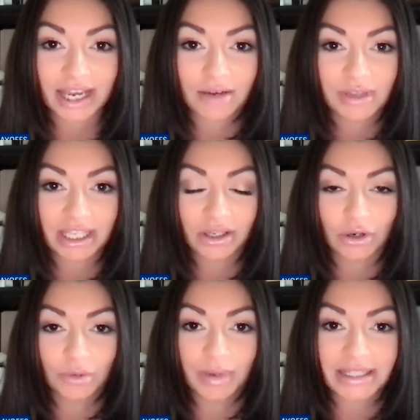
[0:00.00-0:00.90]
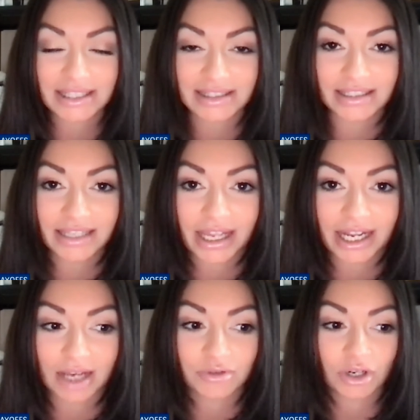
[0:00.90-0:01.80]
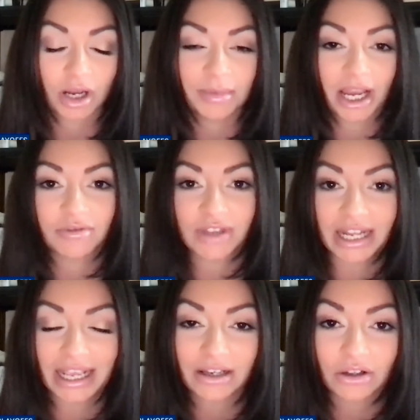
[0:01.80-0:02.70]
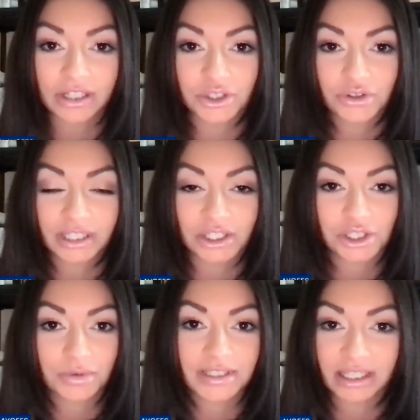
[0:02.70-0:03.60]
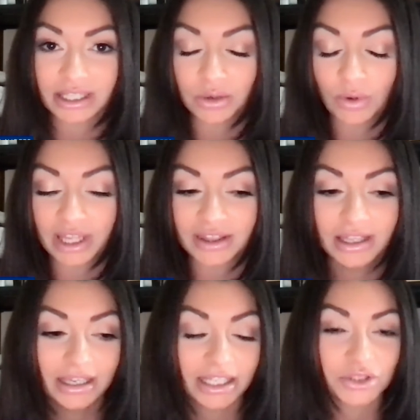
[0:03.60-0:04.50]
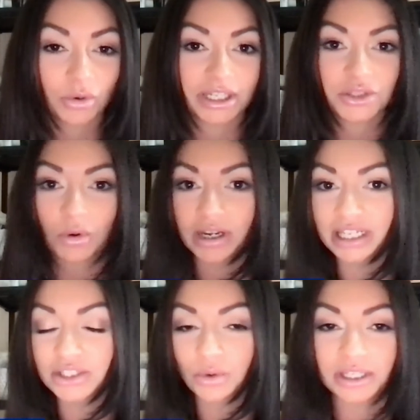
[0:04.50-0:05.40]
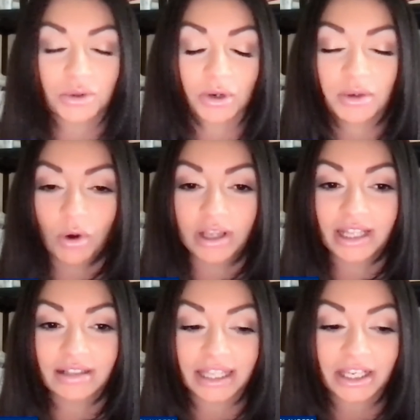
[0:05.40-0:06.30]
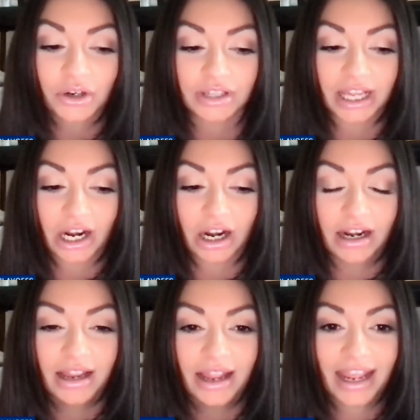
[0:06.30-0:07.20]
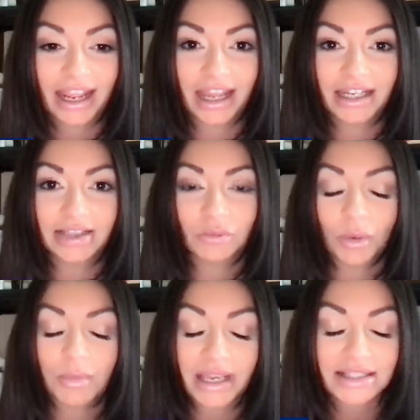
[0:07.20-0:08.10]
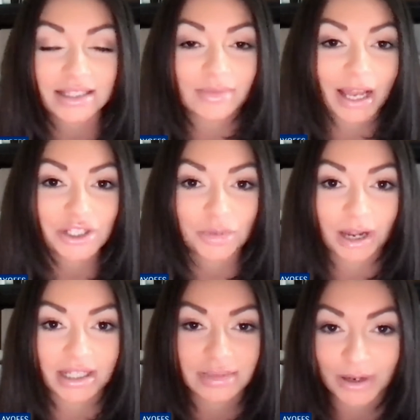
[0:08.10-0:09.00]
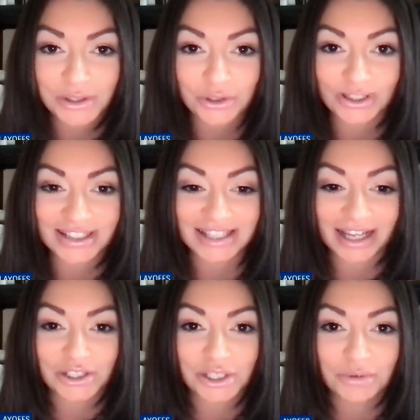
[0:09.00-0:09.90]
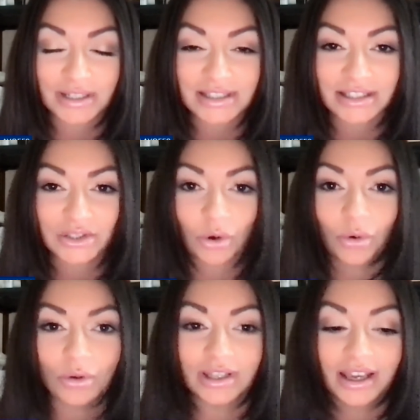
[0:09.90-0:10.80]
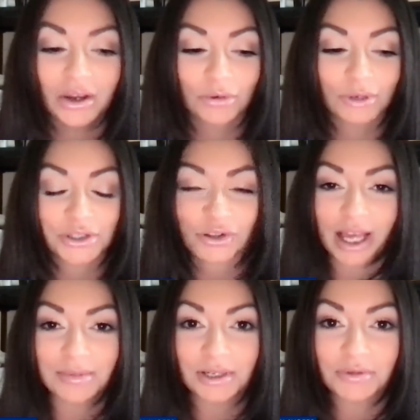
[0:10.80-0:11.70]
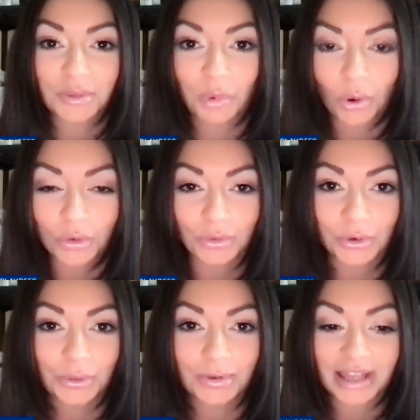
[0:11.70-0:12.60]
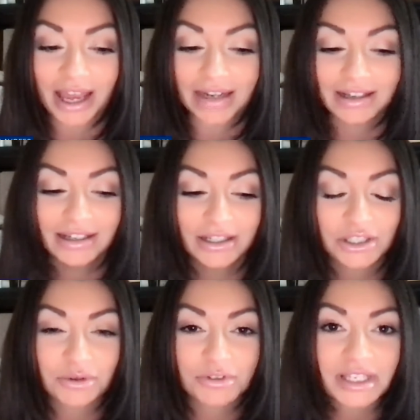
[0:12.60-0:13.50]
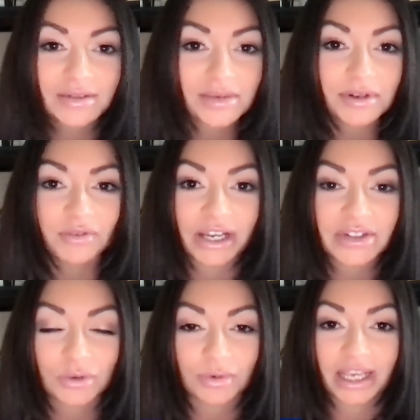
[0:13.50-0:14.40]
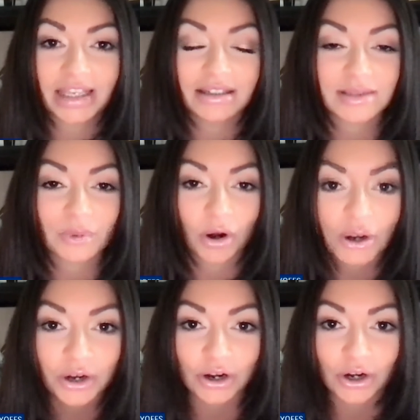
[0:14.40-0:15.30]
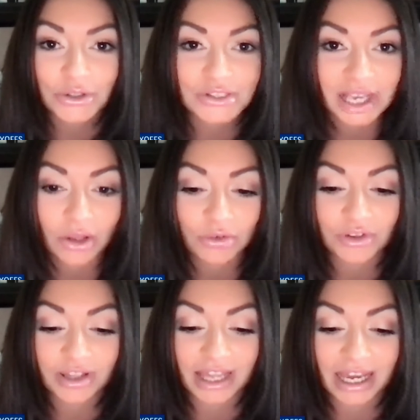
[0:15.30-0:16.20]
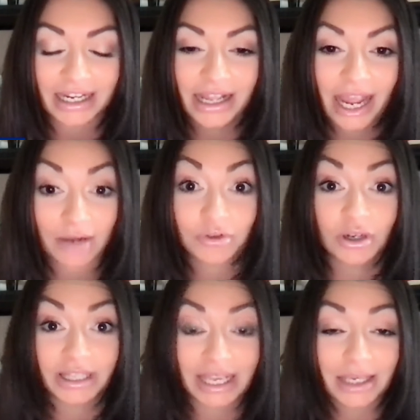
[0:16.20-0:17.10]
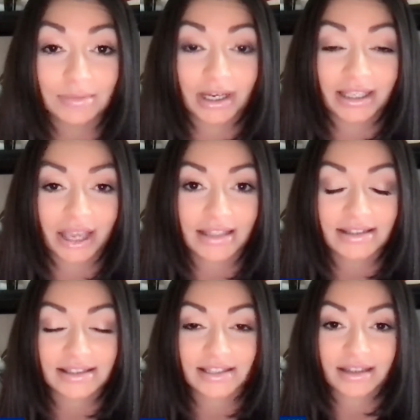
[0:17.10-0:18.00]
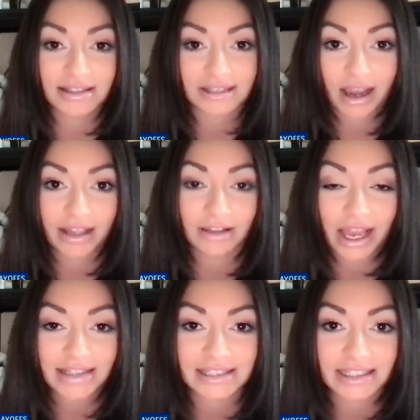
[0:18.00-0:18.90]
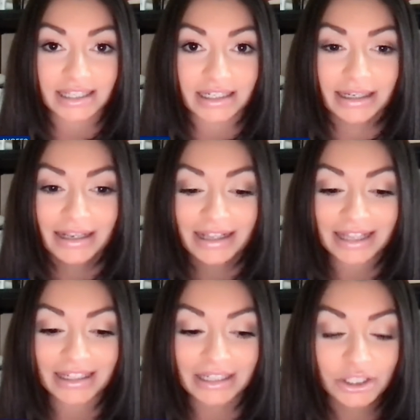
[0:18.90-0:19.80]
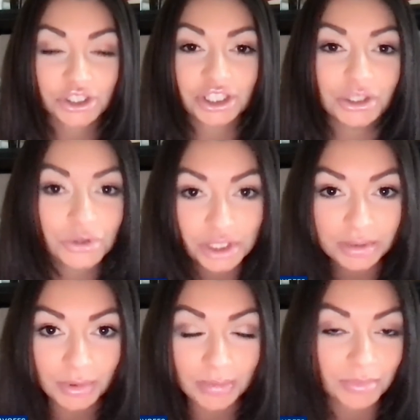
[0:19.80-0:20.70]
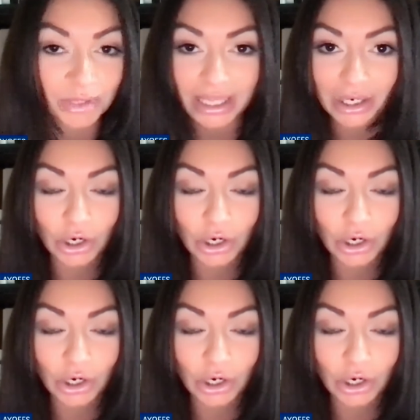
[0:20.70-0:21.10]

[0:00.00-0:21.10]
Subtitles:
having her best season yet after coming off that ankle injury that she was dealing with in 2020 and 2021 that lingered there. And what makes this matchup kind of special is that she recently told Rich Kleiman of the Boardroom that she received some advice from Candace Parker herself that after a game against the Sky last season, that she knew she'd been playing